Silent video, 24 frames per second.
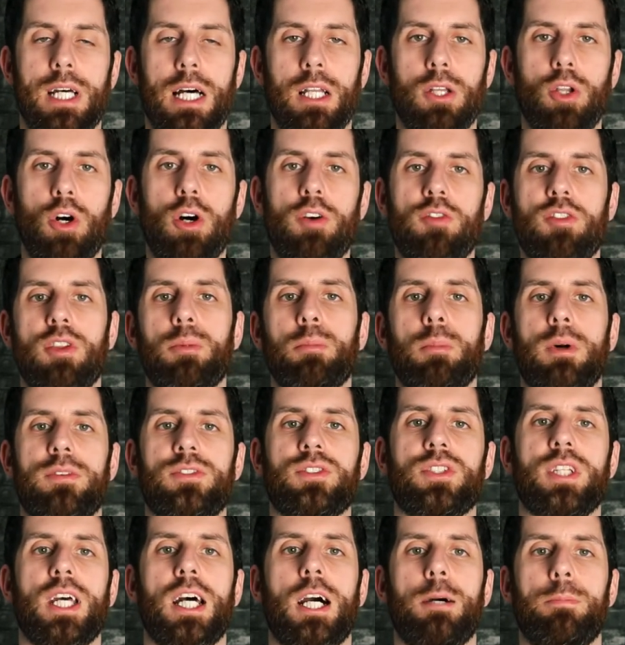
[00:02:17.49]
A lot of them have
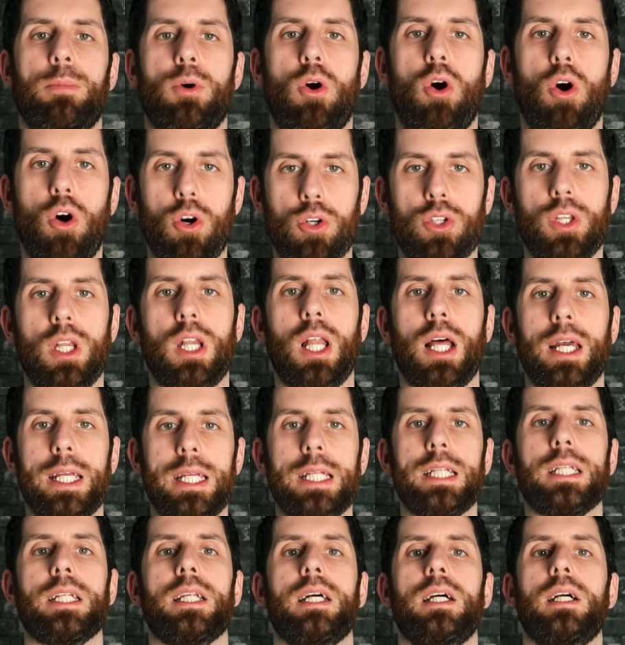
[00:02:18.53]
set up
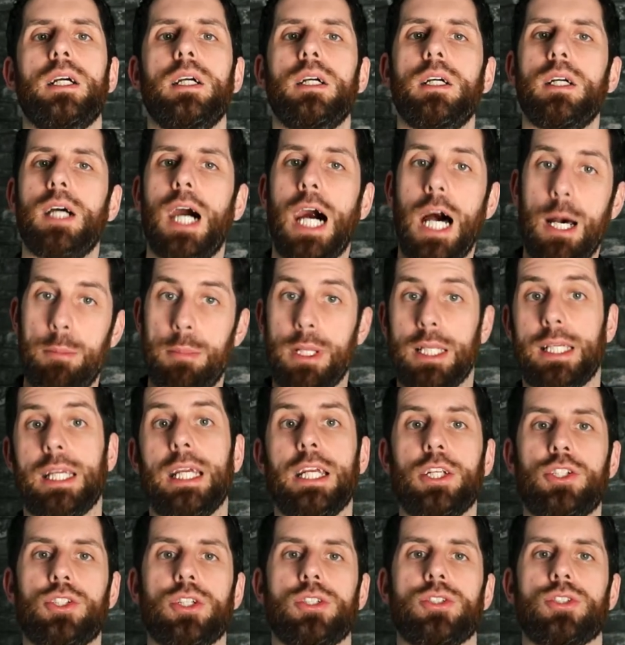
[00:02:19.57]
online
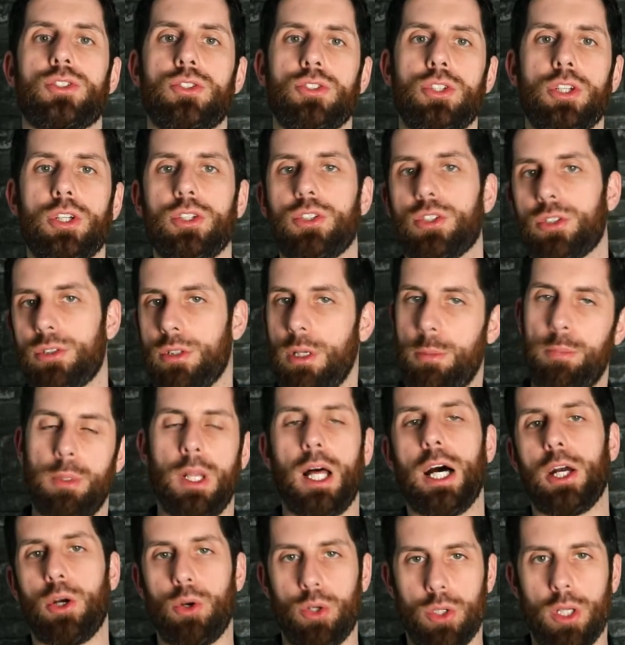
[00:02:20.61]
applications, so you can just
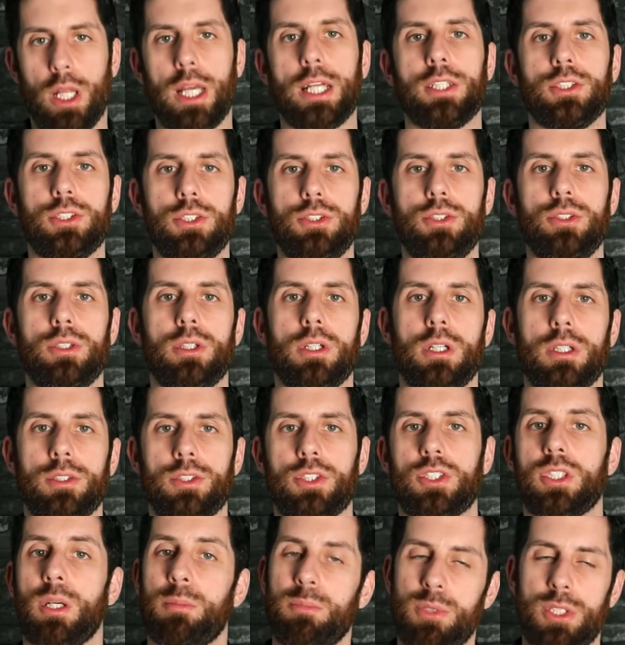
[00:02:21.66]
apply online to do it, and
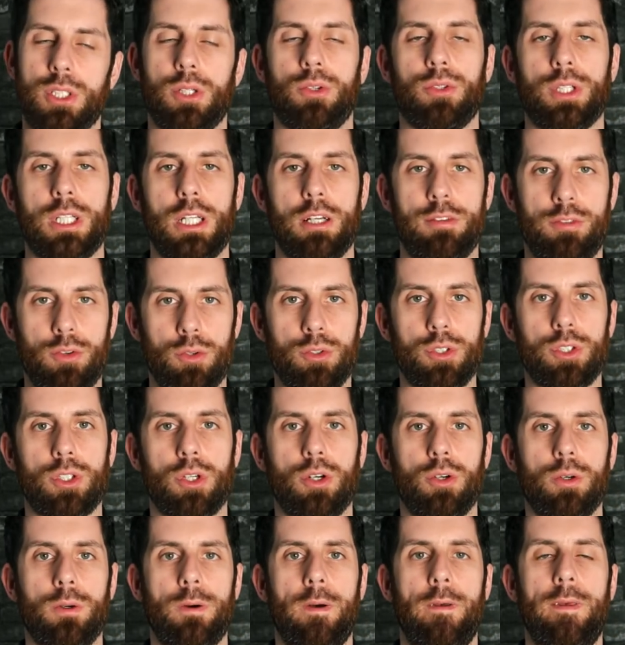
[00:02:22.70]
some still need a phone
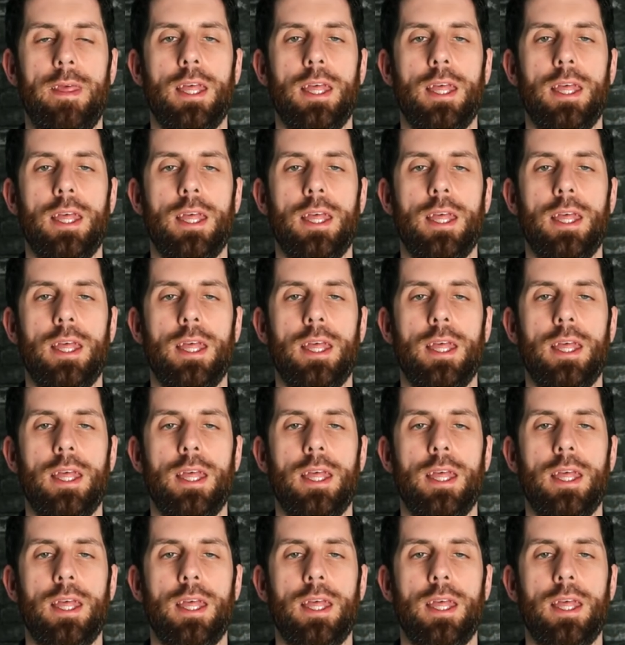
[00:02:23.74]
call.